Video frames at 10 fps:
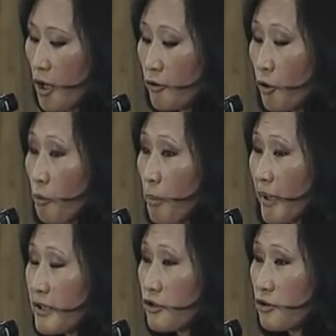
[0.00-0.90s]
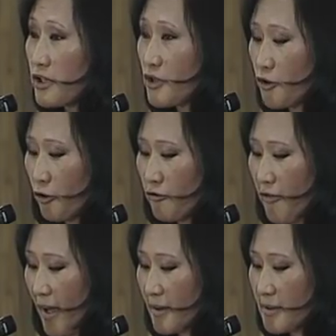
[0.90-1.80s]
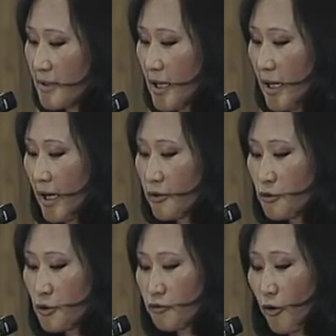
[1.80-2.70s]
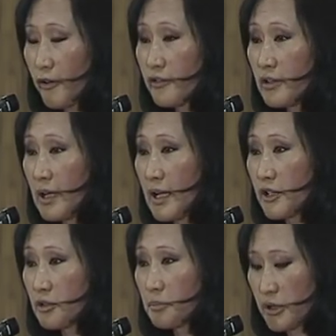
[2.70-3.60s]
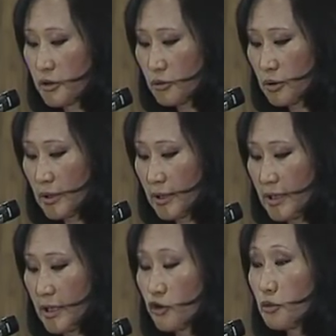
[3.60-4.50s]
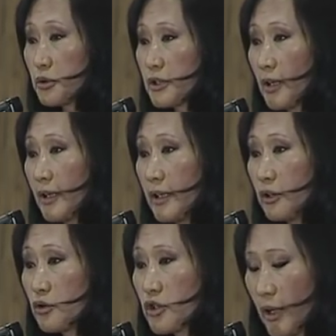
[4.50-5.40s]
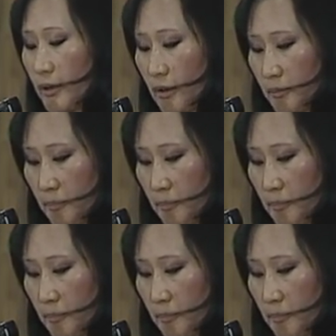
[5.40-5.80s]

No party should distort facts and use foreign relations, particularly into Bhutan and into China.